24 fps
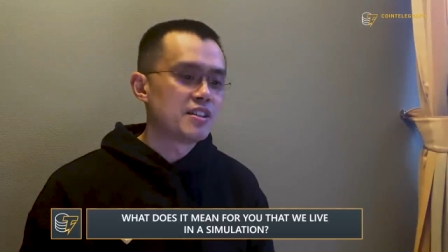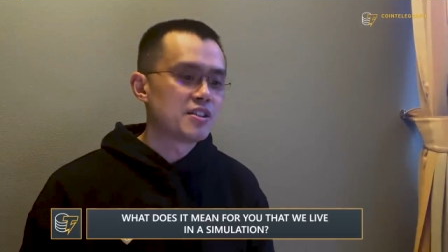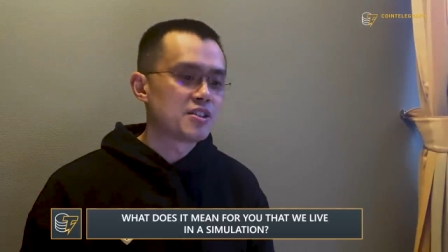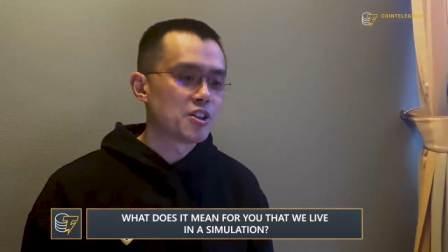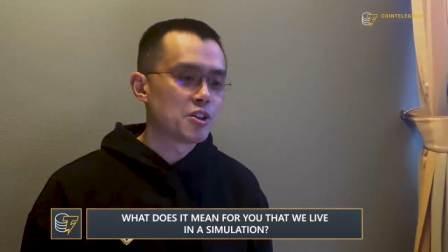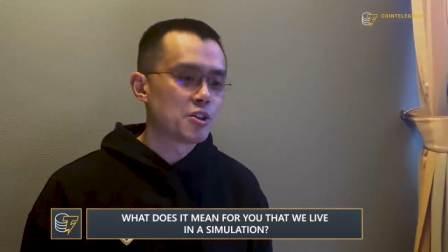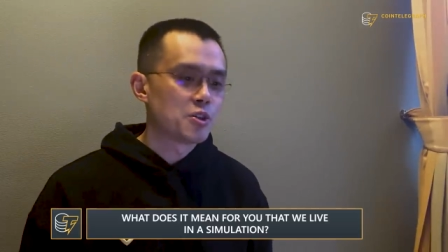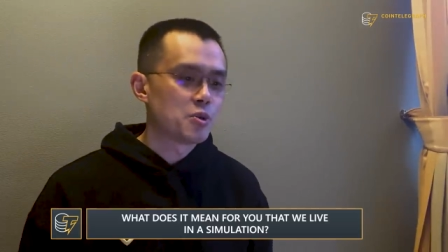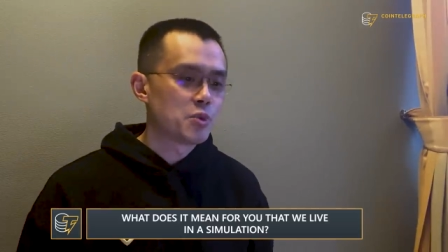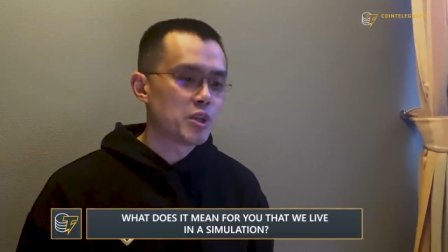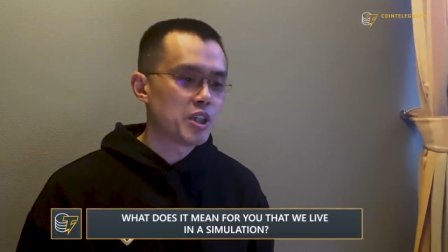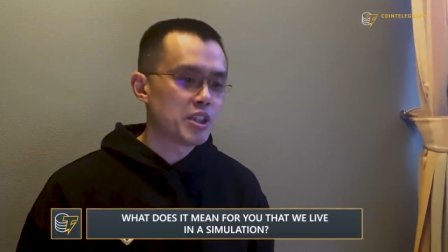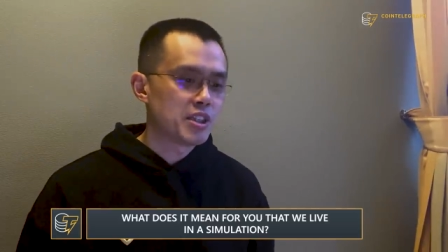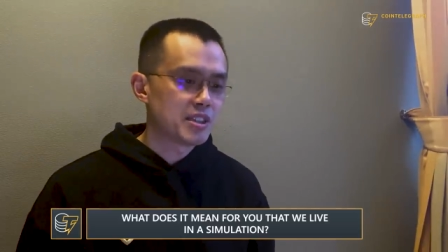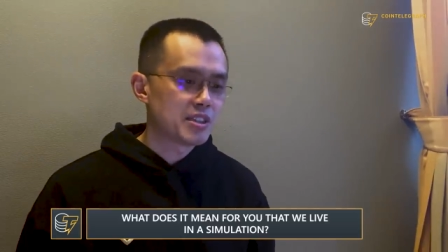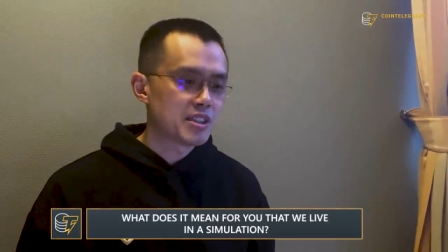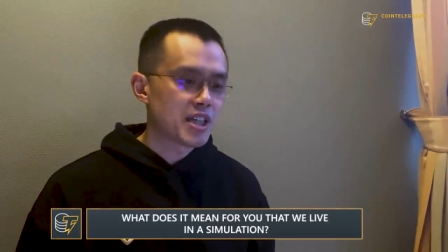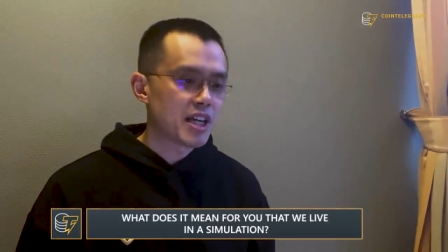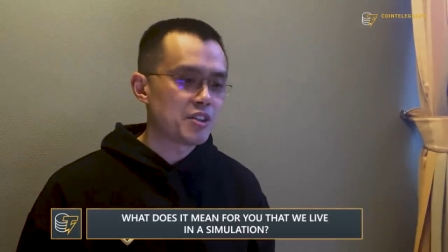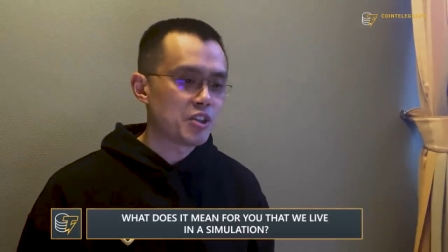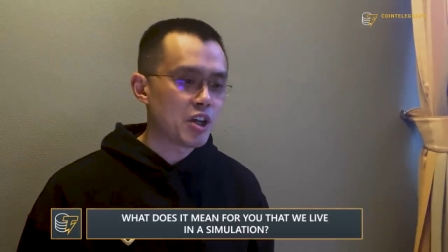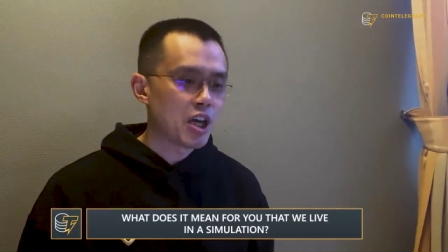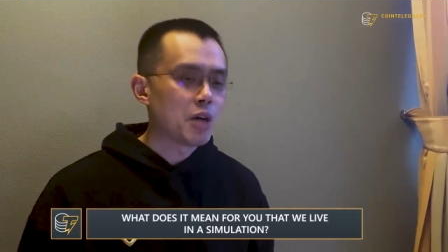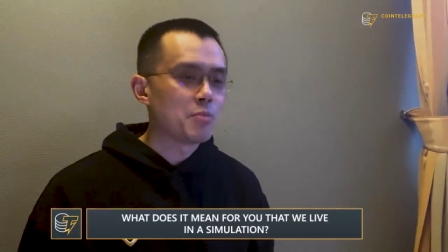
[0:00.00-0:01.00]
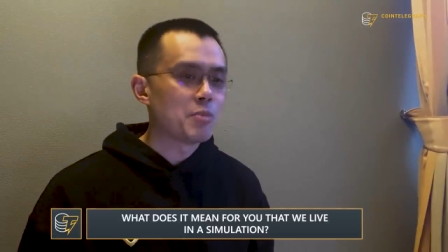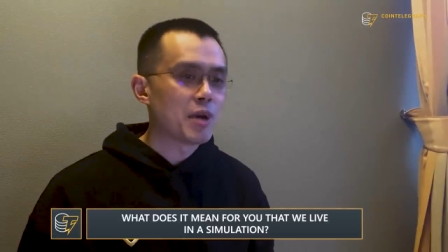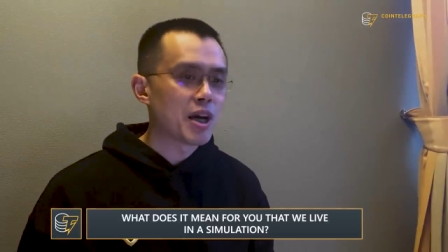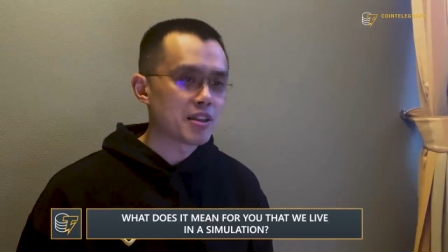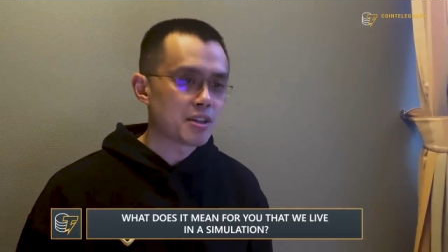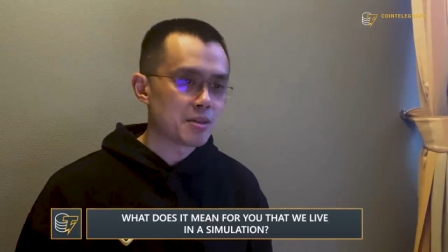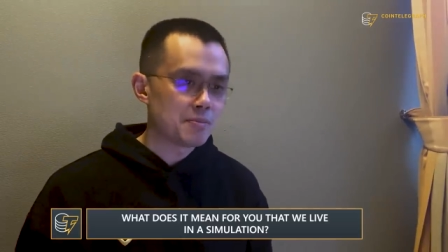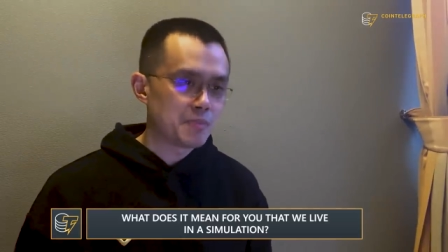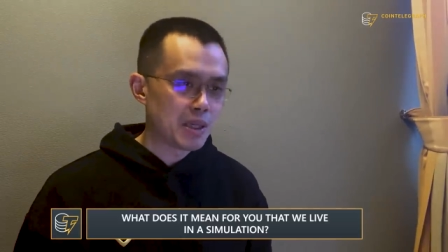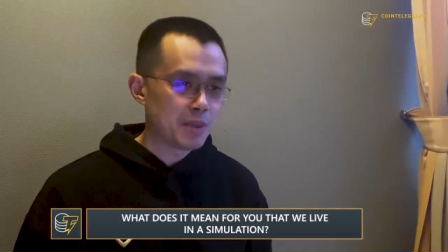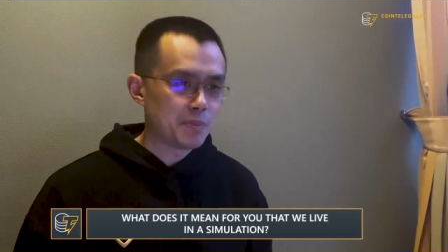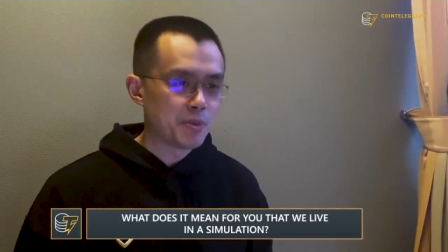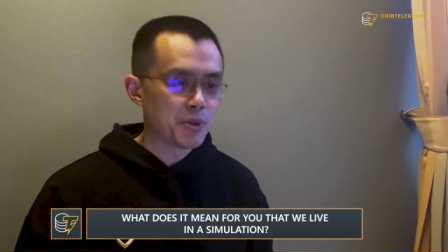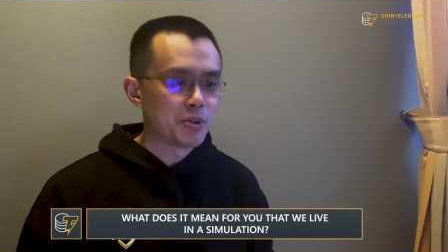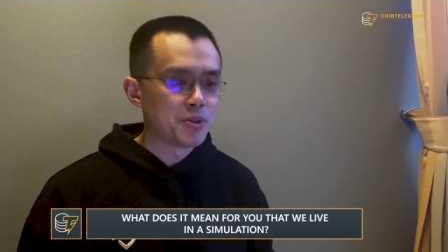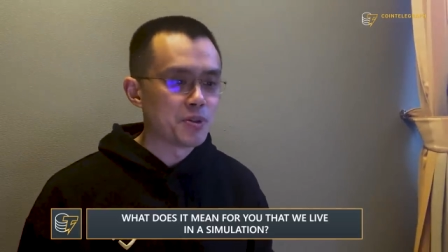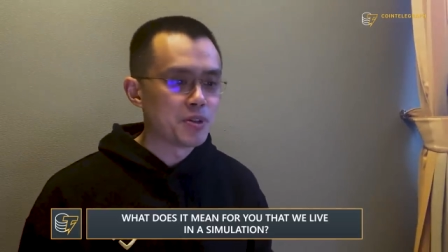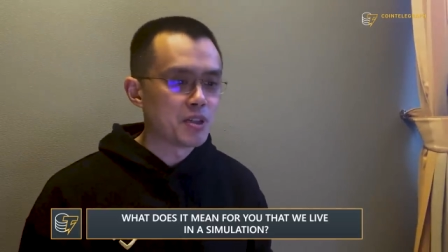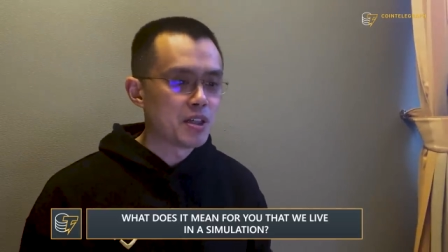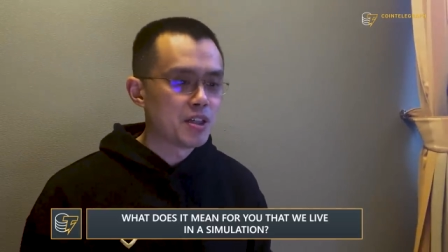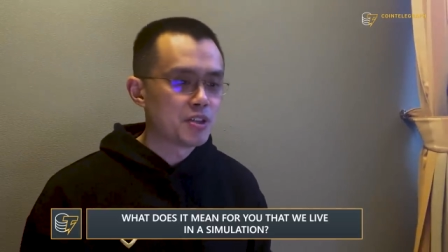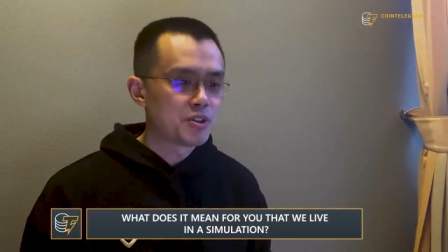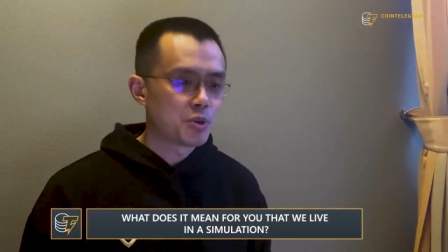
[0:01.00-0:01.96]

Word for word: So we're designed to help other people.